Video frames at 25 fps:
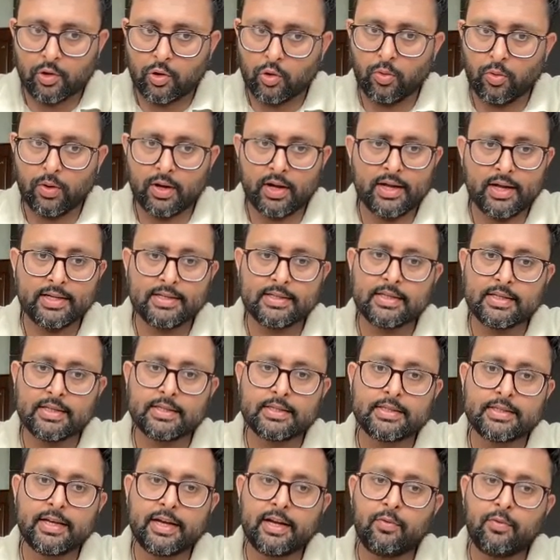Goa is the
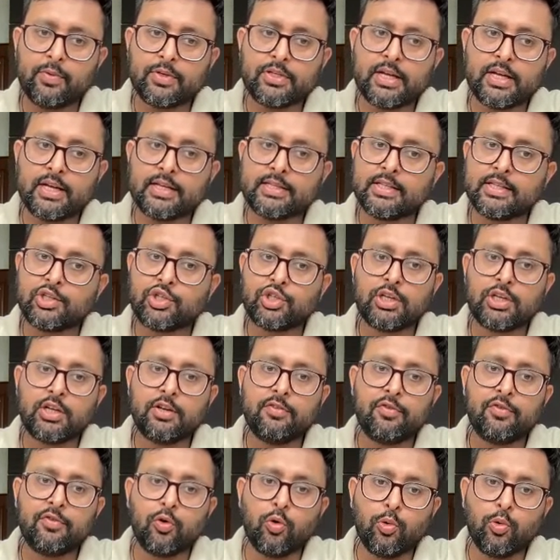state which has
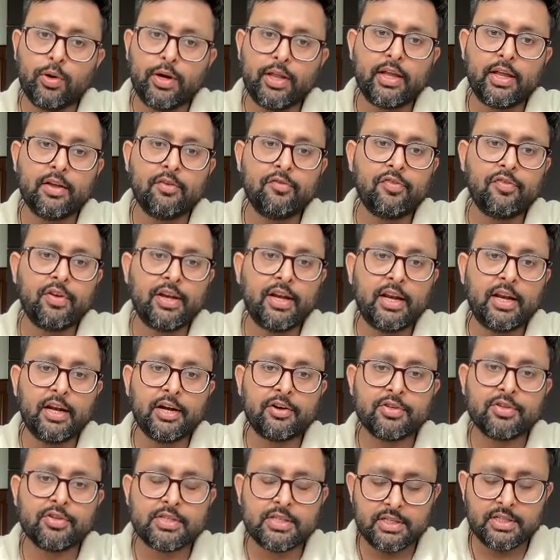achieved O D F and
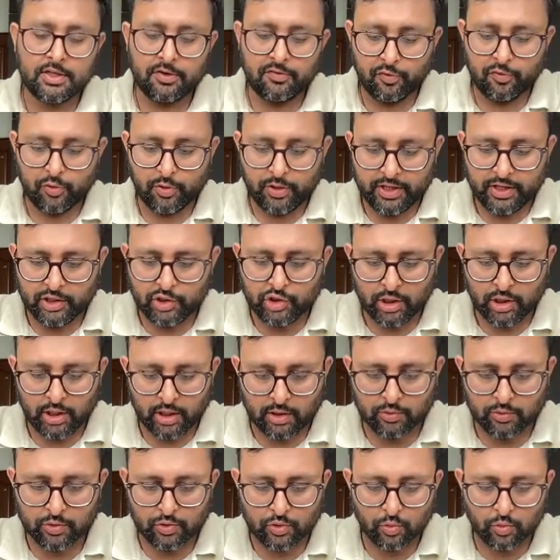electricity for each
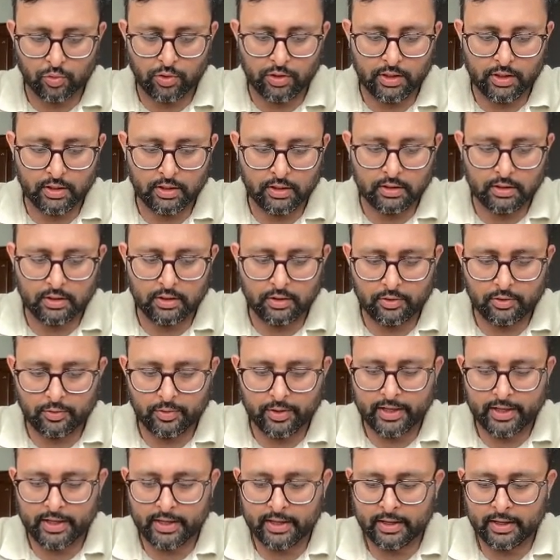household,
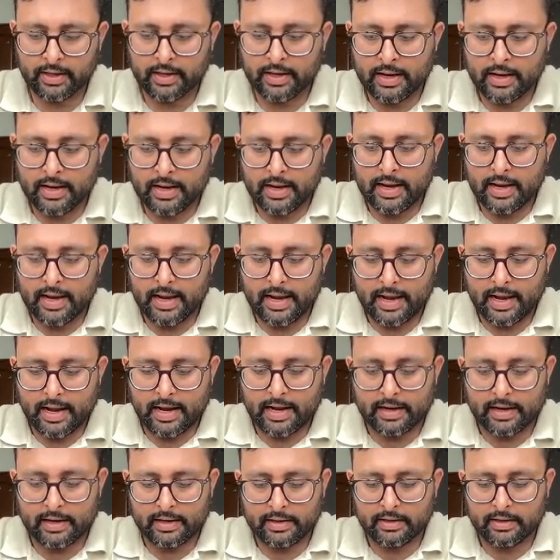right?
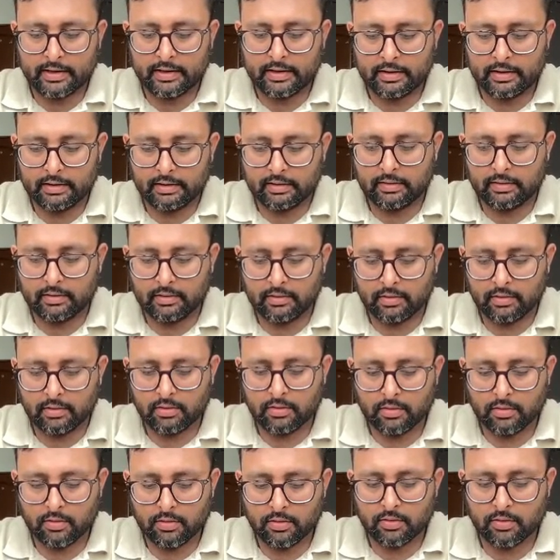And
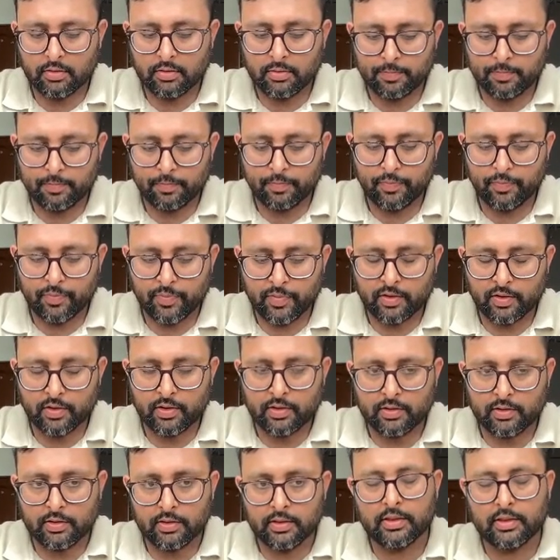uh,
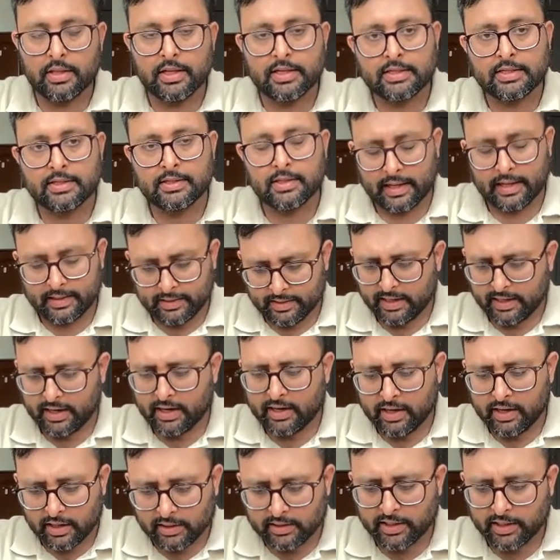this, and there
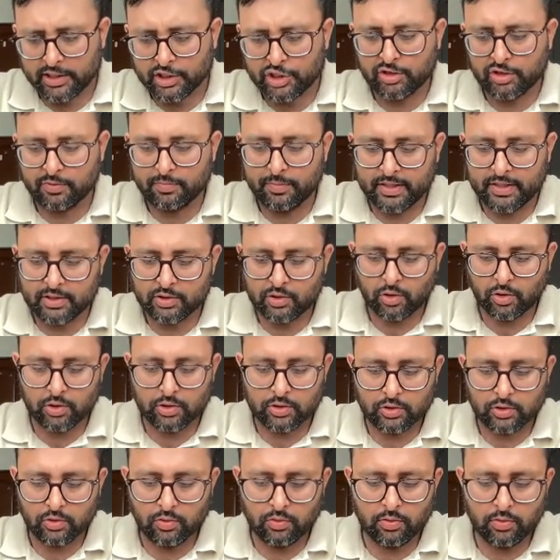are other achievements
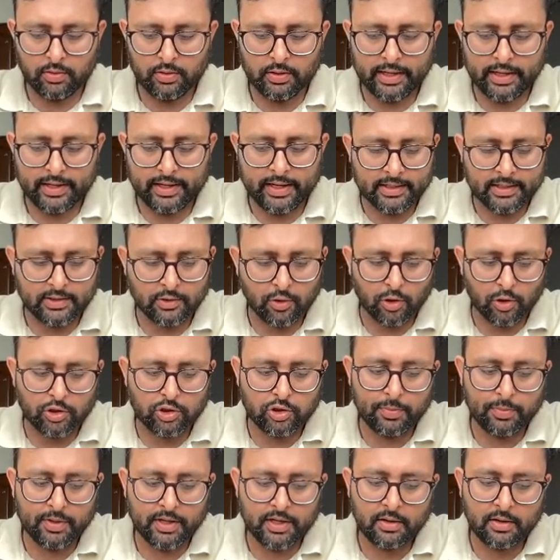also. It has
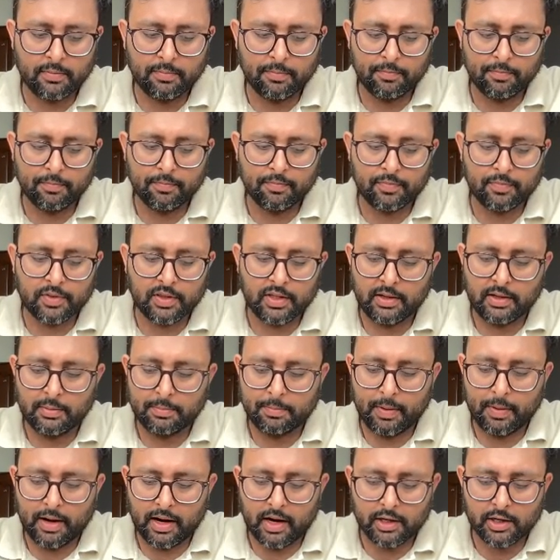also become
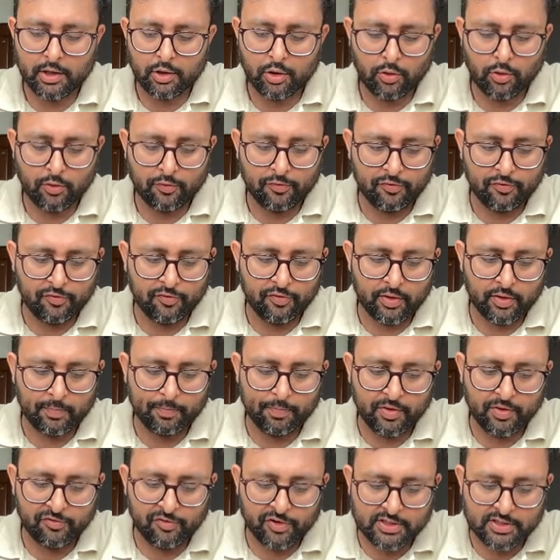the part of uh,
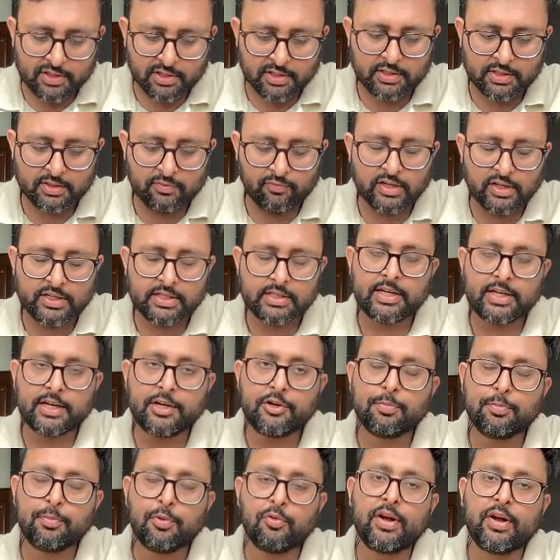the first of this first
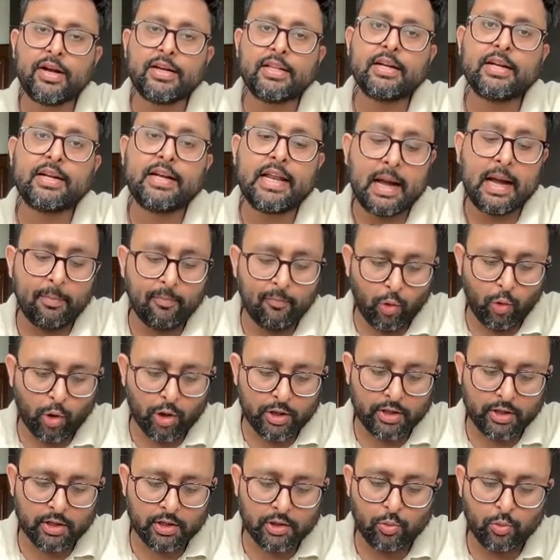state to provide the tap
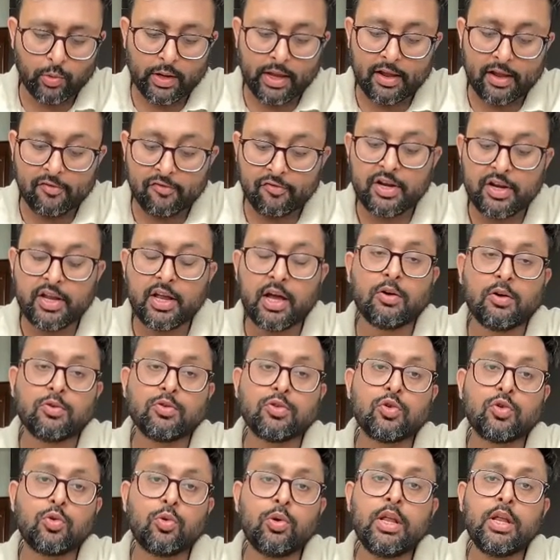water to every
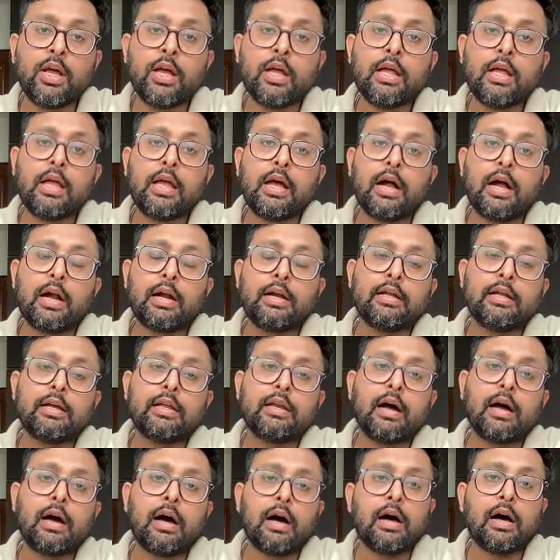household under